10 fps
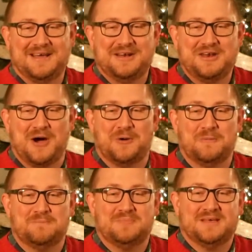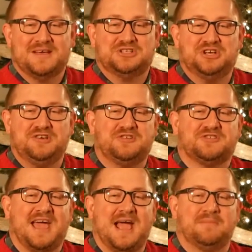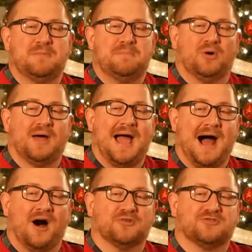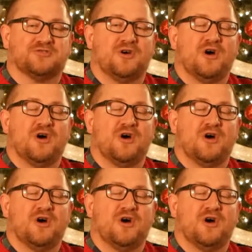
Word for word: No, Jesus came to build a house